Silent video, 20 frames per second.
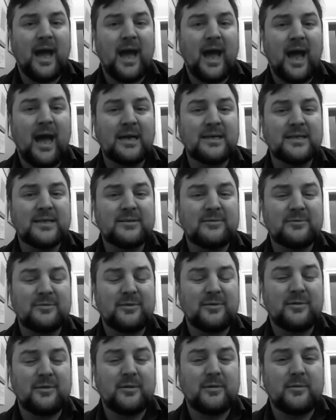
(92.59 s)
And
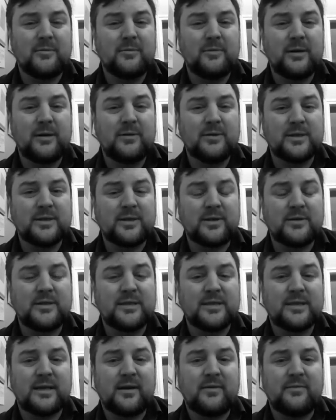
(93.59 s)
we also
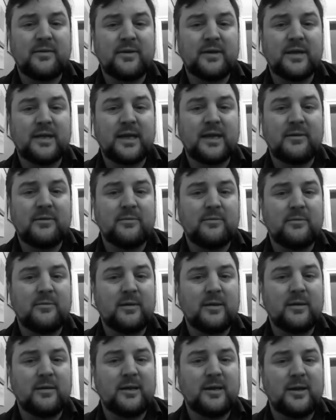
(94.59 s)
discovered that
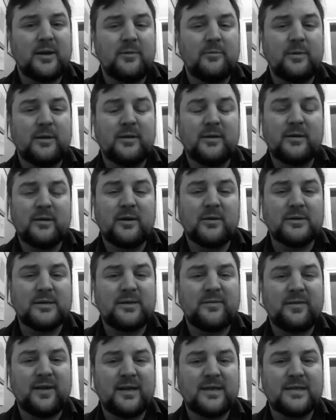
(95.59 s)
we are not
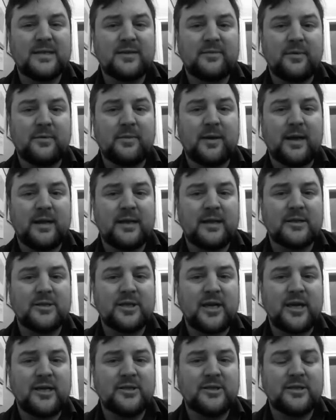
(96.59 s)
defensive about the
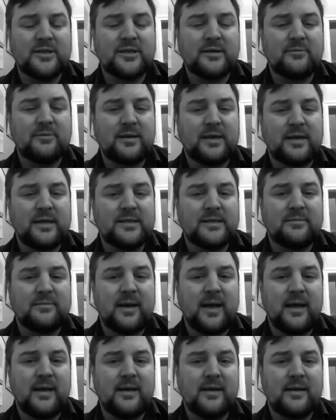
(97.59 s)
changes that we need to
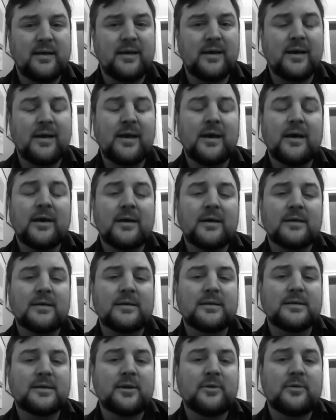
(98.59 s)
make.
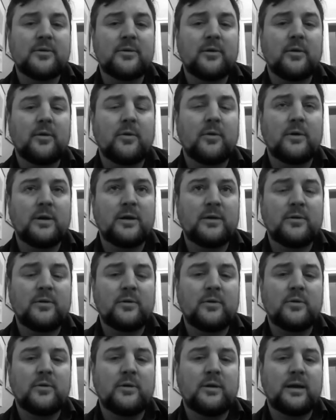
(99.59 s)
So all in
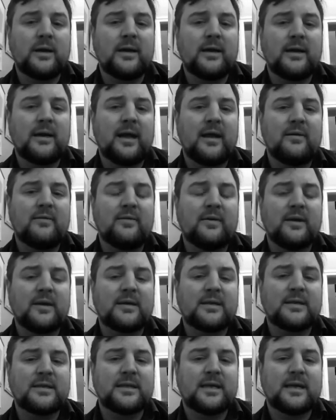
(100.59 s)
all, it gave
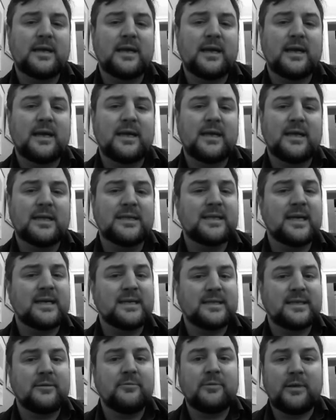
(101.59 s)
us the
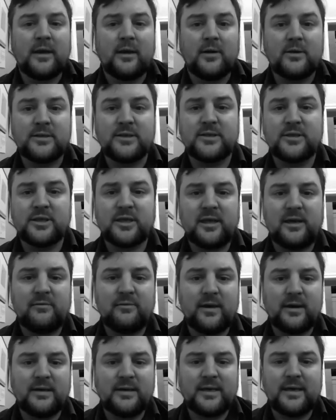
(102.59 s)
sense that we are digitally
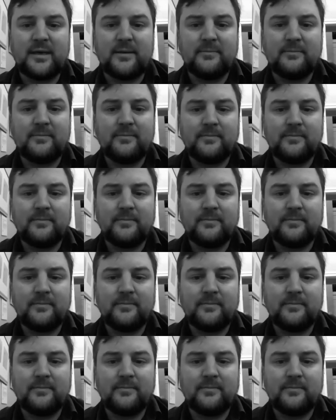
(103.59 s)
ready.